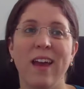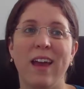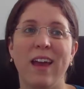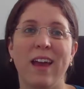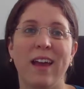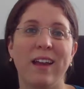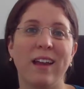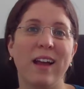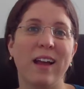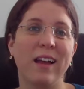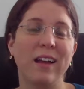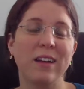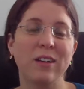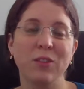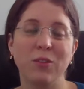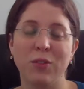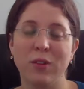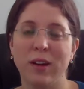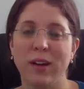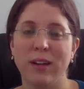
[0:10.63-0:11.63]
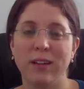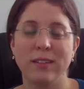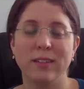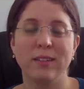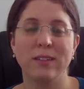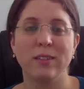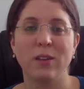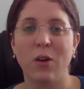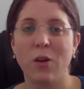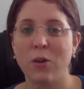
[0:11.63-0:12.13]
And I tried
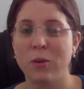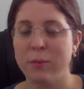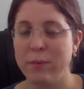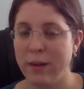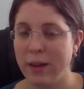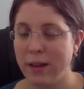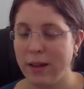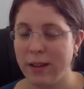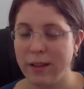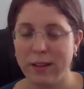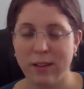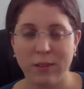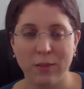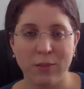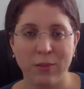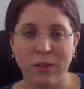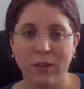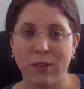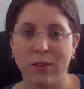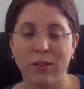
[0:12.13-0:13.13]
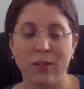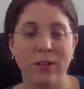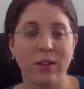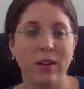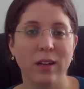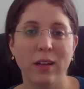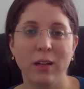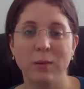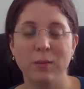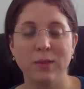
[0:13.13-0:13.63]
so many different
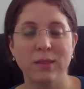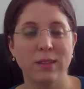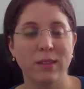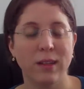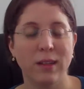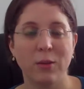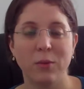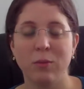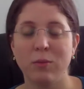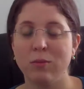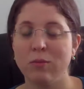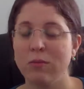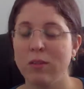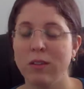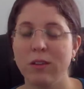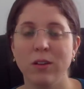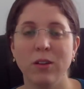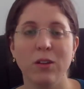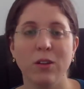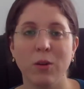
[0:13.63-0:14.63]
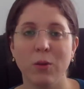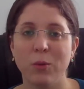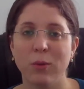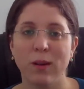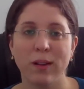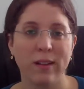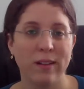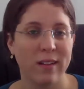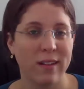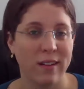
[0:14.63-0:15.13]
creams and, you know,
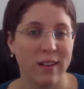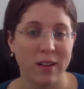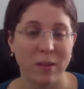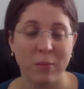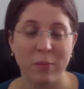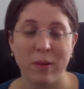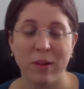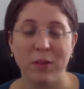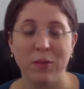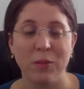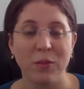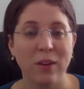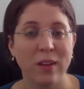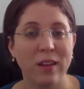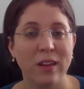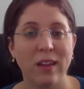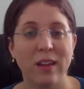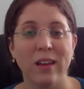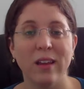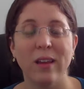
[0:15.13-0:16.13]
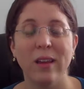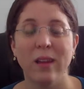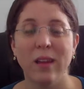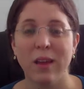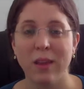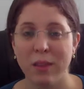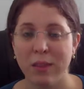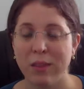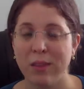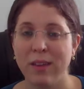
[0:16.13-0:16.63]
whatnot, but really
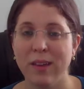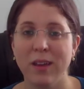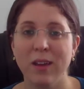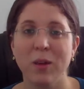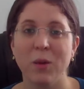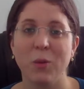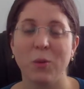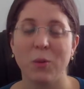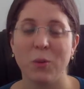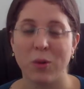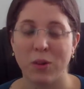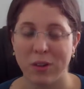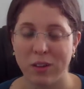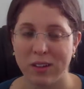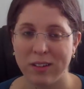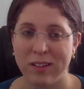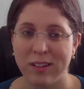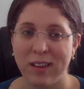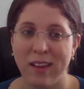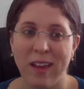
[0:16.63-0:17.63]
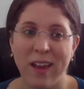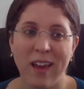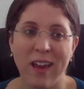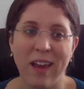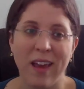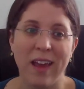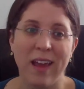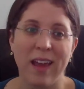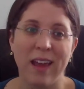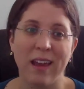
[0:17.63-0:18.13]
nothing worked.
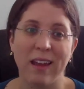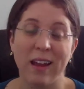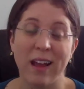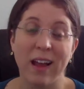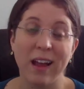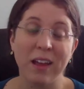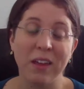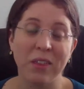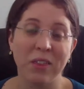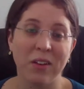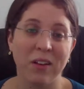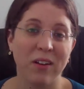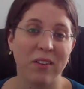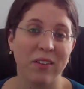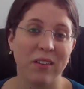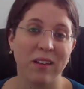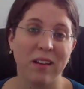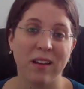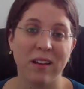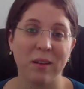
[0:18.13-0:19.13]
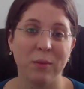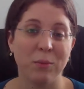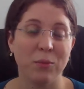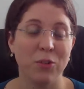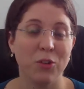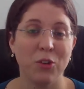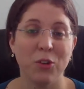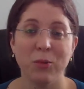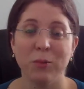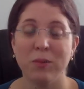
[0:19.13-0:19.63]
And I thought that I'm
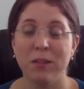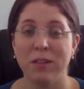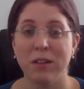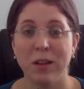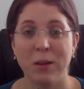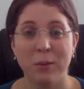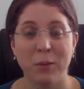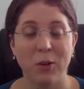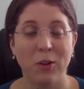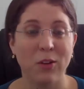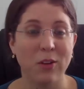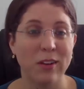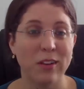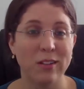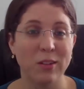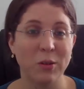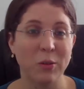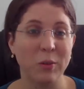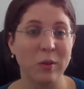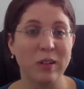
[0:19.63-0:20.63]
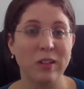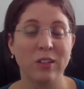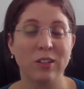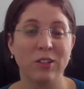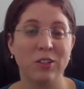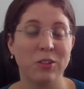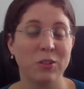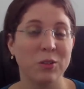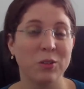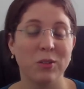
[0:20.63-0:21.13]
doomed, that I'm going to wear
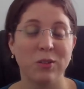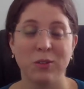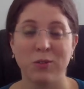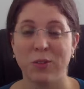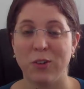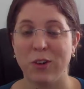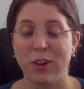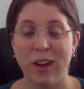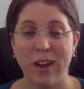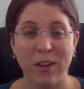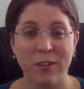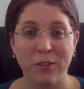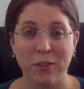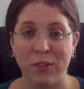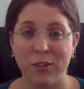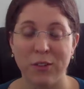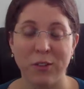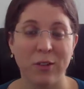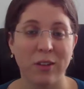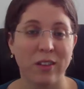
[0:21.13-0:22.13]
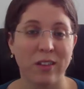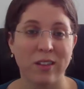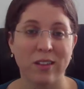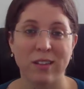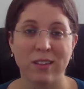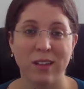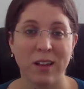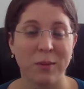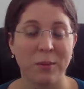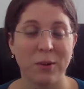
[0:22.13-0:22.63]
shoes forever during the
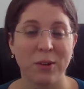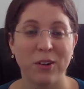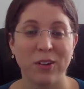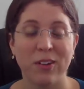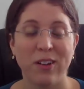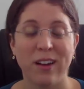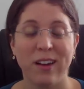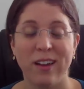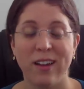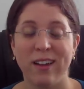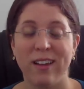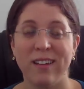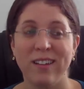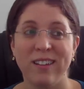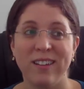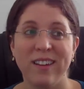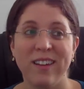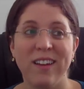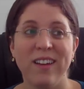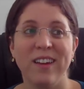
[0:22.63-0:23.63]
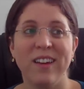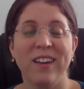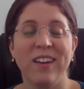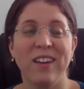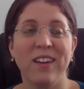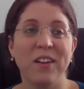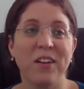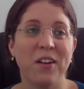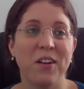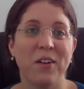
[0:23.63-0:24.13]
summer, and
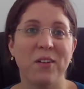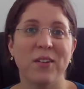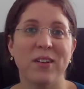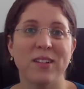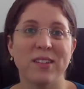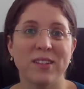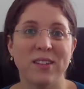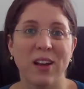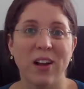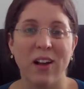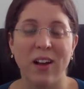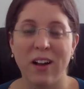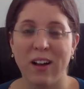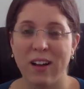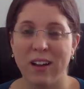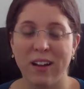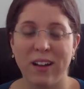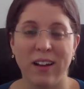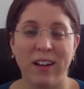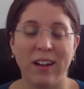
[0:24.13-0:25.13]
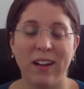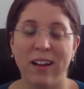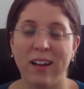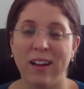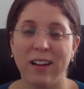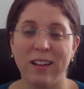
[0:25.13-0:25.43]
you know, it's hot and